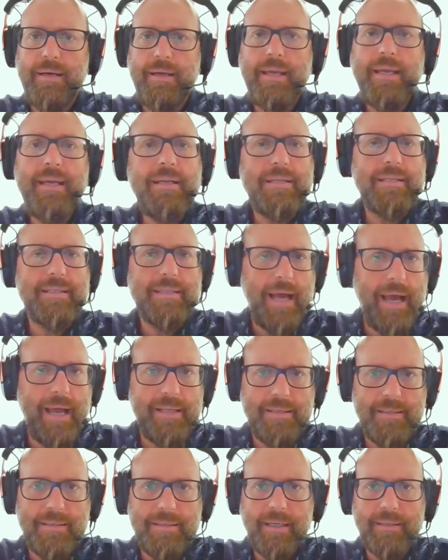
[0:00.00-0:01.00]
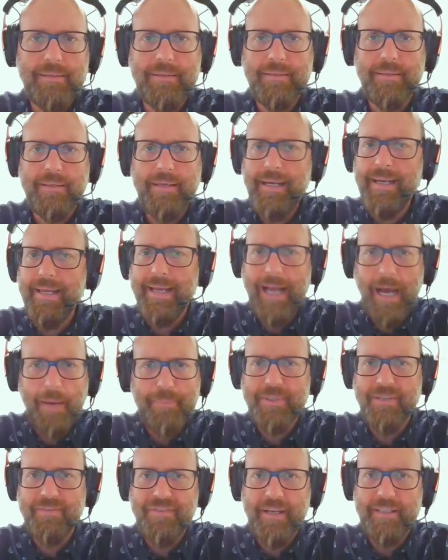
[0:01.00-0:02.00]
insights that really
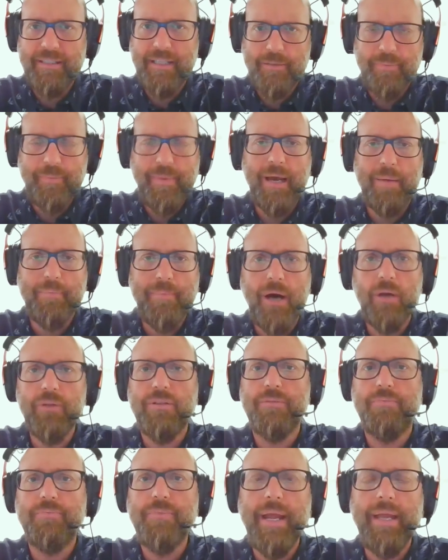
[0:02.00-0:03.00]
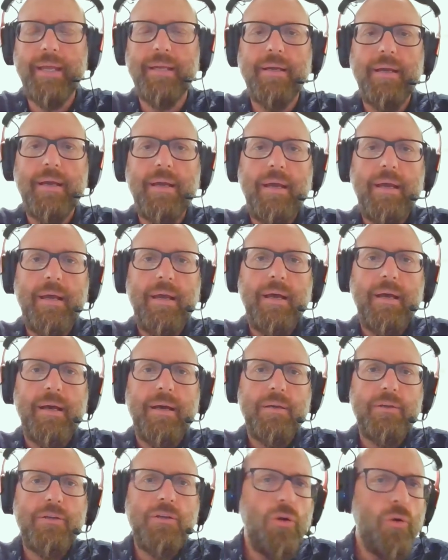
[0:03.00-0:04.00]
captivated me about the brain.
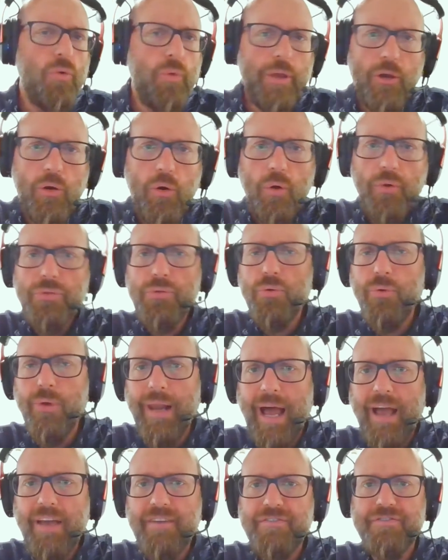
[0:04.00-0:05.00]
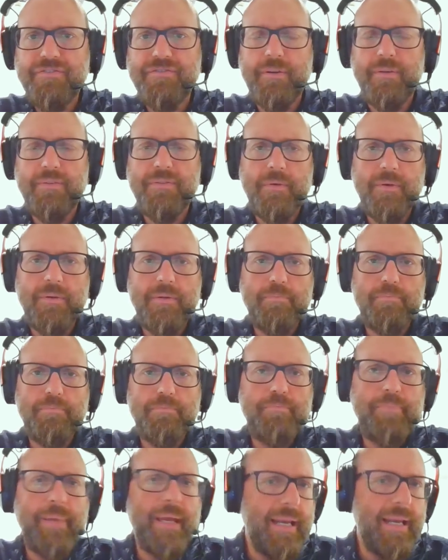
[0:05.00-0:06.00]
You know, we go through life
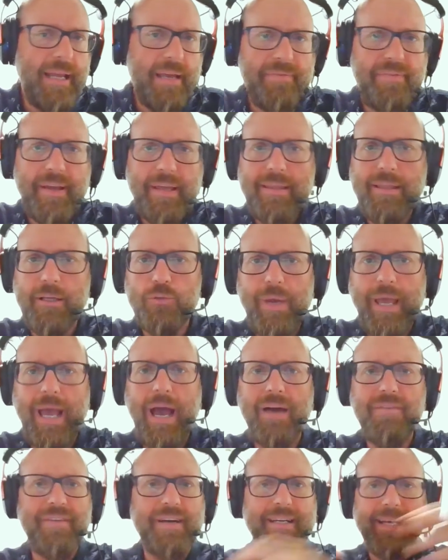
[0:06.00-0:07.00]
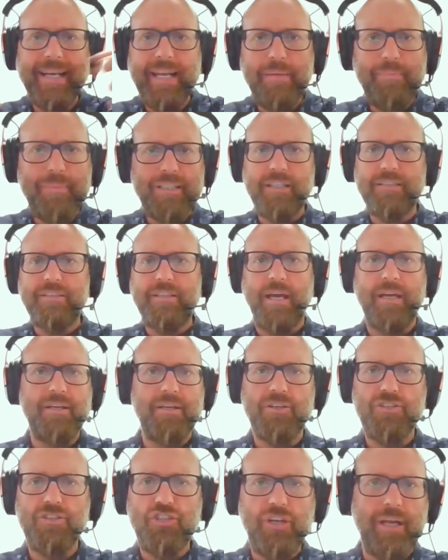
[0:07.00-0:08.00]
believing that we have unlimited
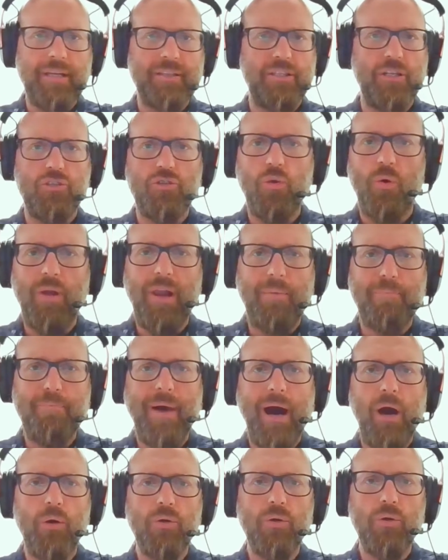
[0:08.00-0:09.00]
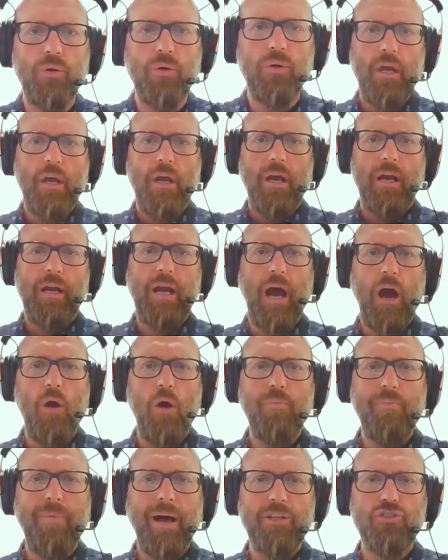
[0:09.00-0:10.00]
energy and it's all about how
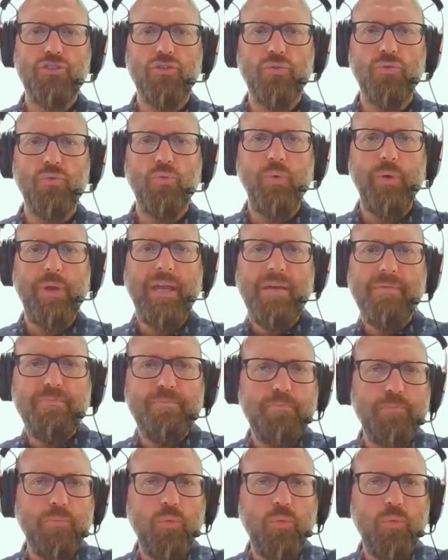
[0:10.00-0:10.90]
much we